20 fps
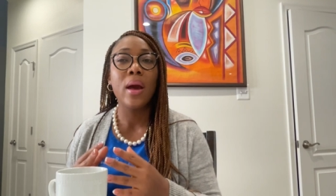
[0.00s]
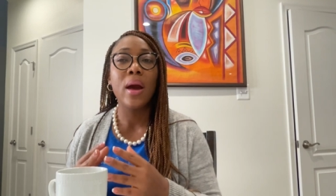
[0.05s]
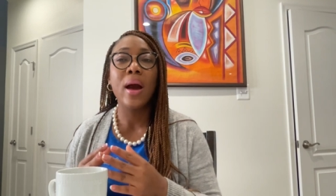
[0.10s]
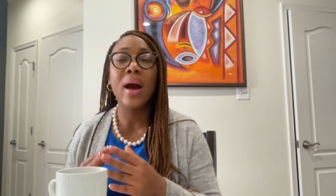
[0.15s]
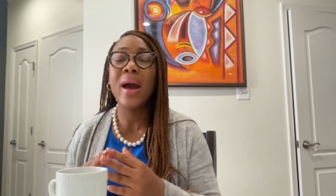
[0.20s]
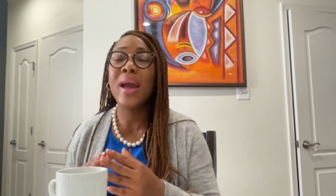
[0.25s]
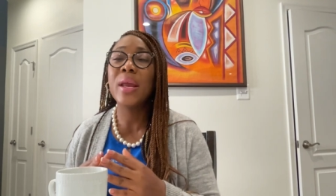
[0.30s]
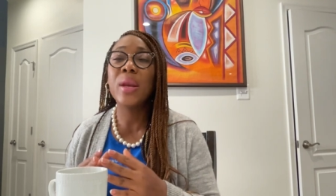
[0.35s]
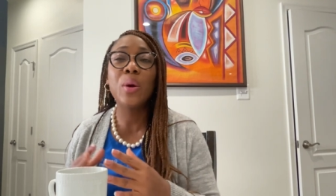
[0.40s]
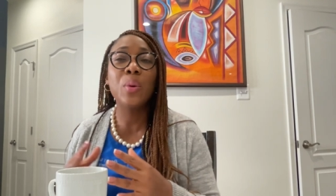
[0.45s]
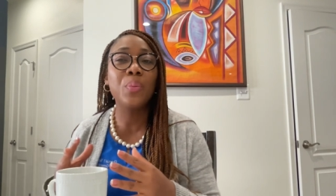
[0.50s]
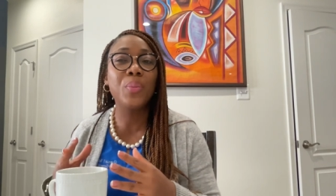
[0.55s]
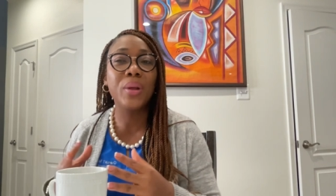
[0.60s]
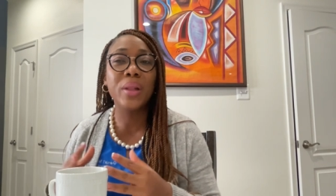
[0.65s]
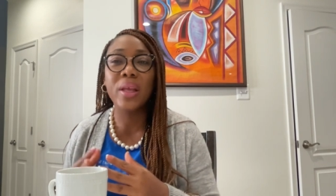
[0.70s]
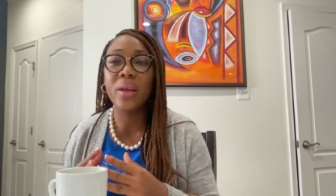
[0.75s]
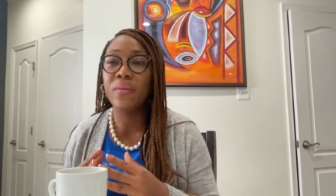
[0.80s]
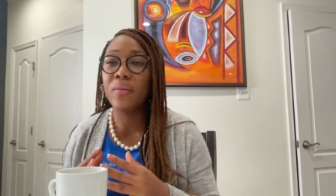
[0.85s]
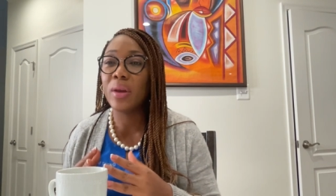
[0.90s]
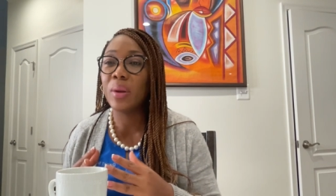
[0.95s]
I don't
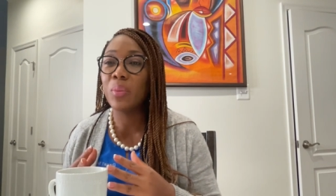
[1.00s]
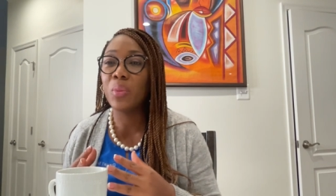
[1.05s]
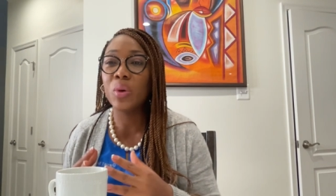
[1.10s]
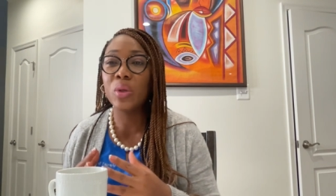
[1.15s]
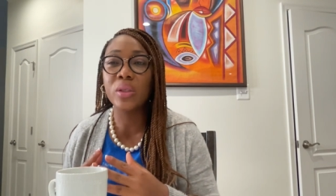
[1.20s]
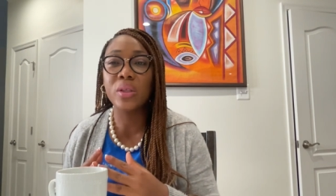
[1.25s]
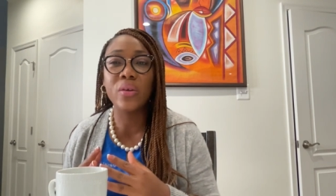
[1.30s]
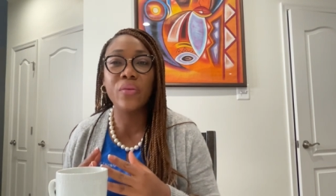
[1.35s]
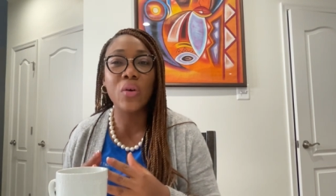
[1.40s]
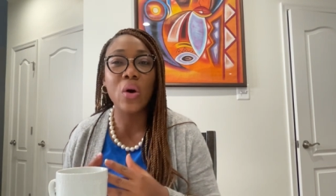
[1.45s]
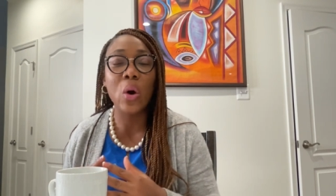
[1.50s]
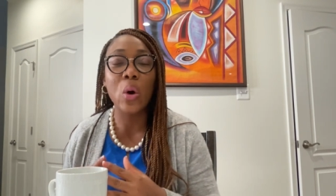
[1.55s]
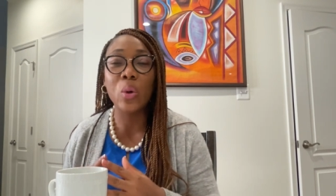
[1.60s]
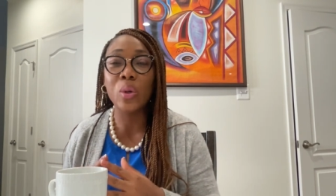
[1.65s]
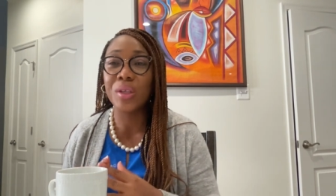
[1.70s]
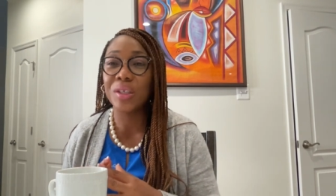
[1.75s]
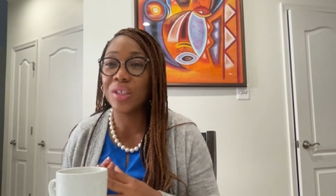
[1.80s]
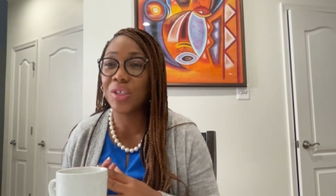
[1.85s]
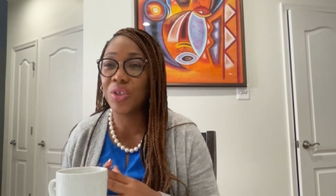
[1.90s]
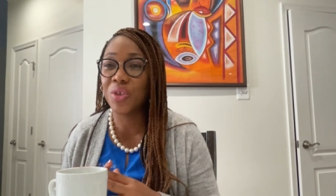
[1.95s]
believe in most of all
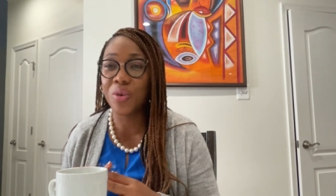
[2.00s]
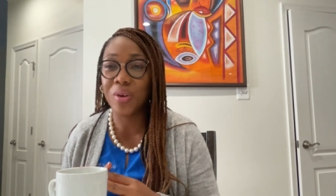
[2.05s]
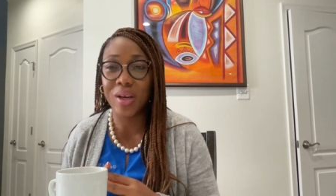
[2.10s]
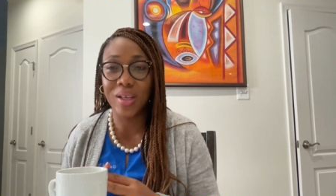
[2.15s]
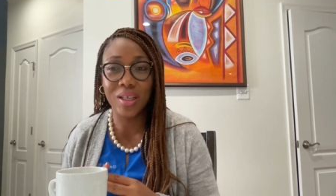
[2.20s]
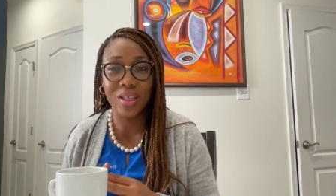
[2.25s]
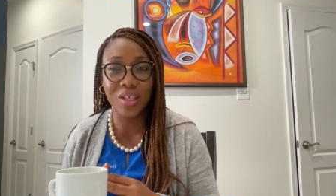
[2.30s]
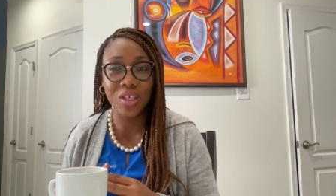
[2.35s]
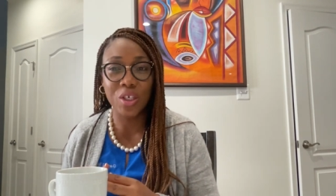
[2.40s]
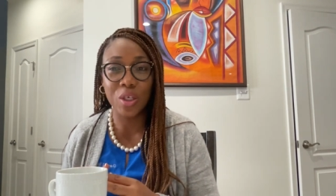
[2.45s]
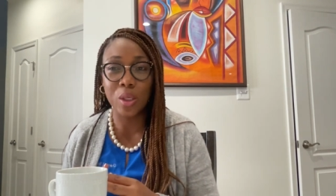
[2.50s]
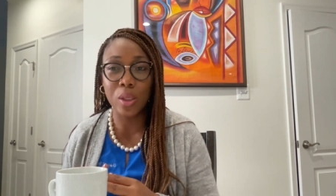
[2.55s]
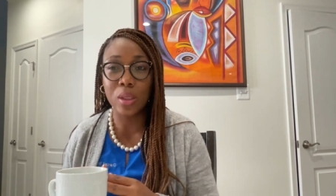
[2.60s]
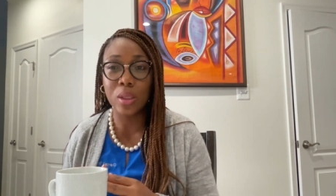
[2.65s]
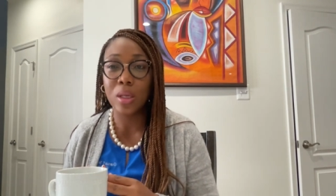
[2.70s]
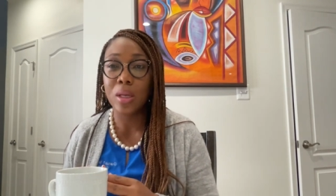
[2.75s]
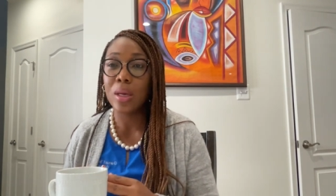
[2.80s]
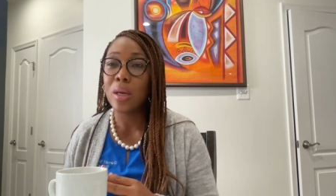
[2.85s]
this tradition.